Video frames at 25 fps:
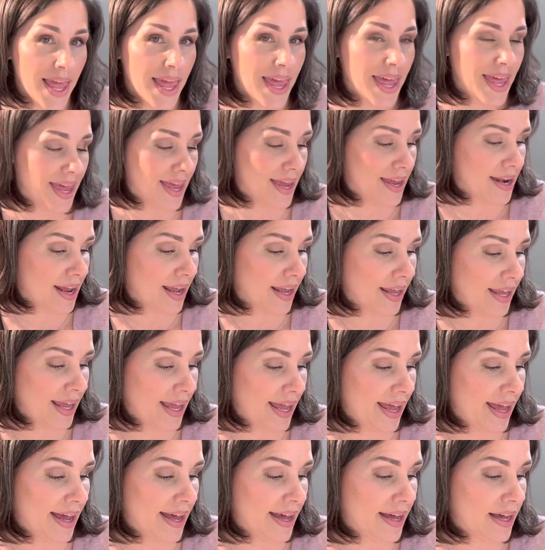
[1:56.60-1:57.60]
and I
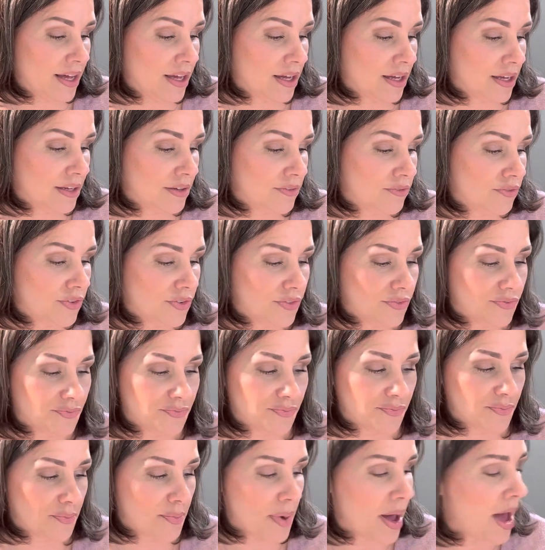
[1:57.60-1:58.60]
have
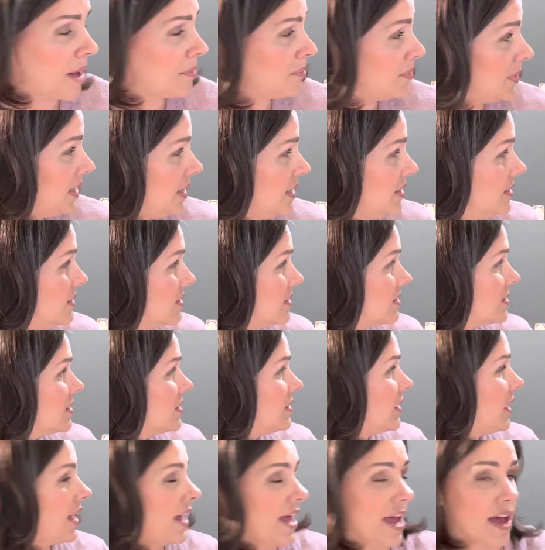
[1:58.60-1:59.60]
poppies,
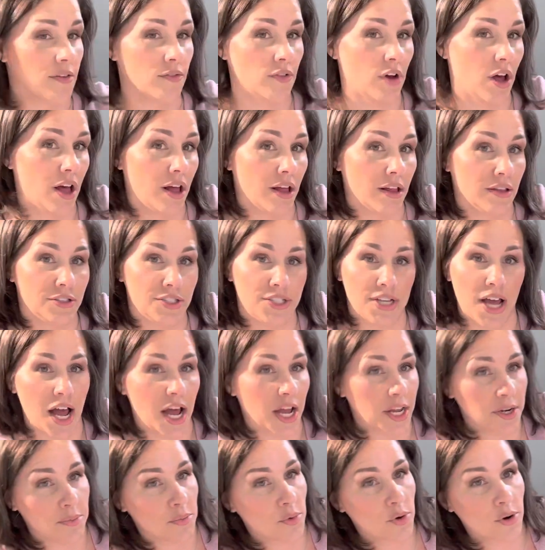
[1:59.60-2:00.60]
and I have a
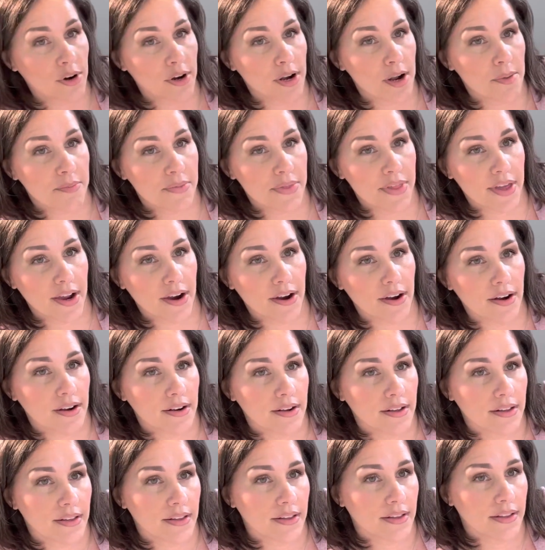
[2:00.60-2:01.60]
ton more up
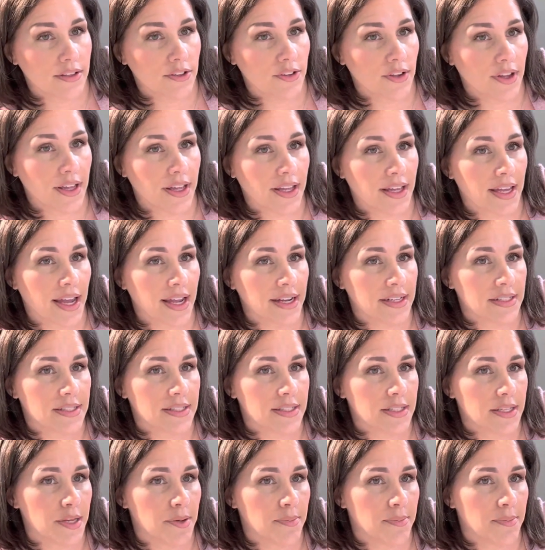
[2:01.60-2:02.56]
there. You can kind of see them